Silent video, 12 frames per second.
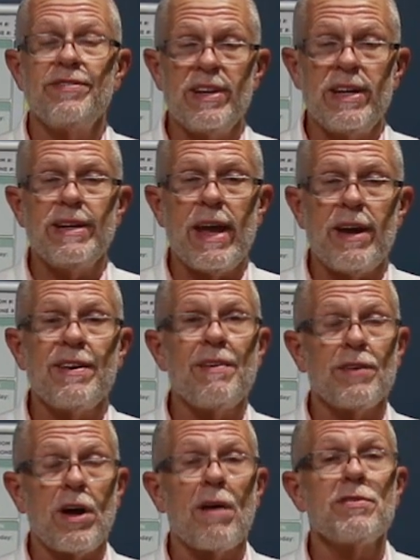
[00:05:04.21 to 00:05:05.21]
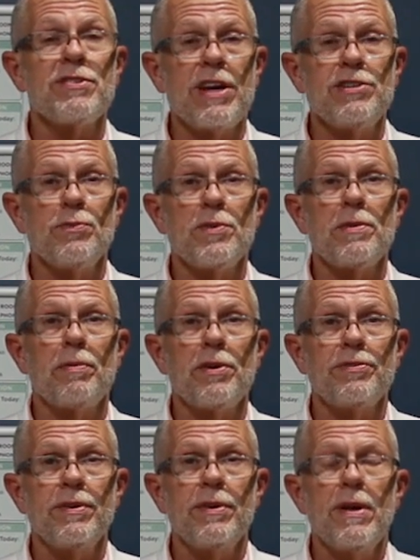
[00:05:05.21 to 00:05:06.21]
sitting down and having a conversation with a
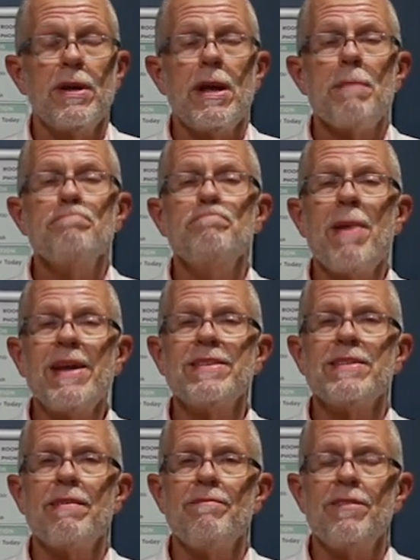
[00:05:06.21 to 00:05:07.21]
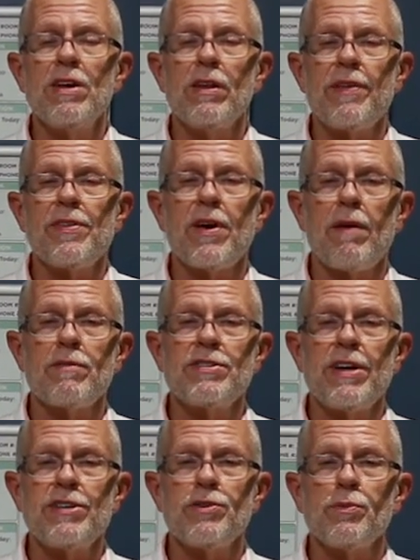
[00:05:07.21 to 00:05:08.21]
person makes them feel like the
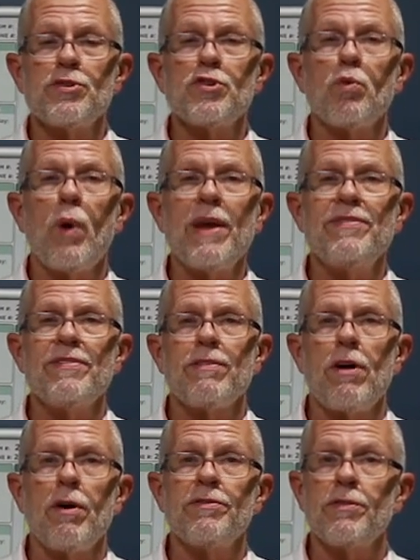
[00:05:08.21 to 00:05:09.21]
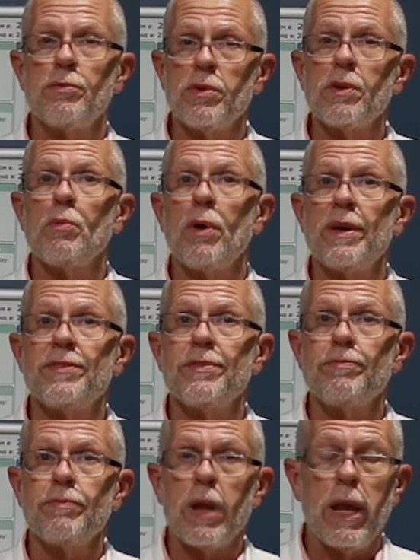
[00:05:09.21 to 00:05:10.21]
conversation was twice as long as it really
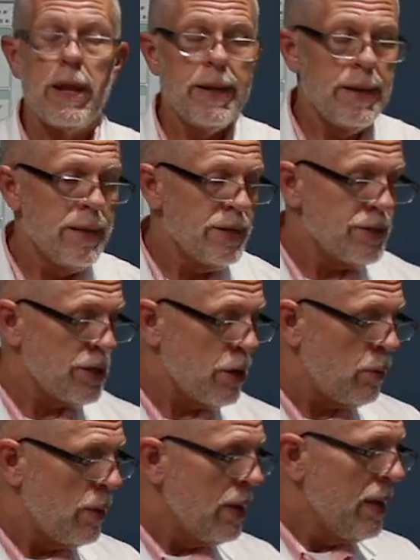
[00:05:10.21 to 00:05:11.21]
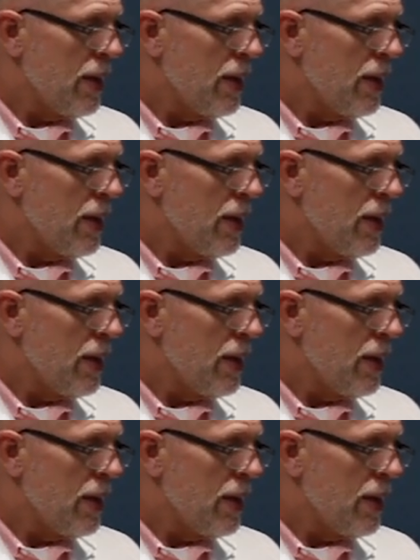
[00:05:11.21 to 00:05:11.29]
was. So